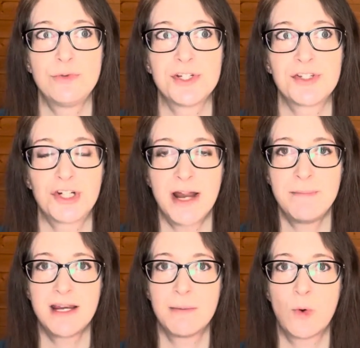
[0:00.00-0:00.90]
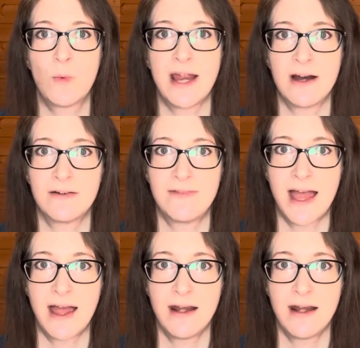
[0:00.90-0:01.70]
just try and become aware of that